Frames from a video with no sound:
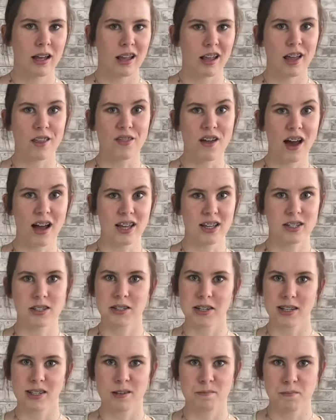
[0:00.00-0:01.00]
and that is
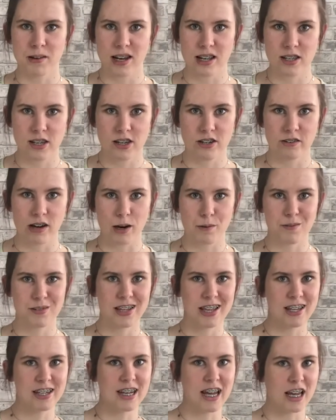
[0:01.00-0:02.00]
disability
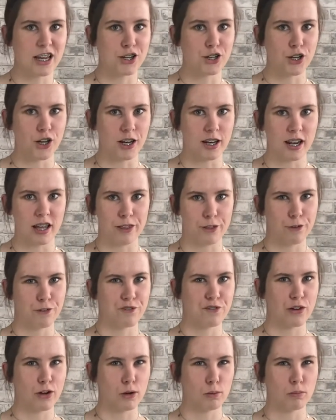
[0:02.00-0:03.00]
representation in the
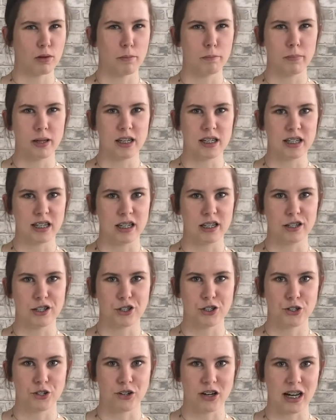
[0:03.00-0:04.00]
film and media
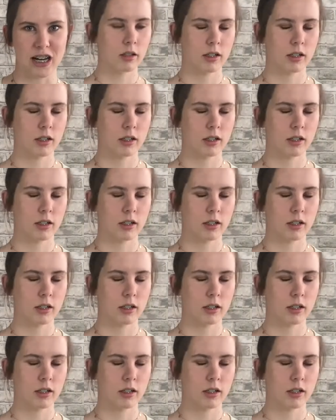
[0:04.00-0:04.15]
industry.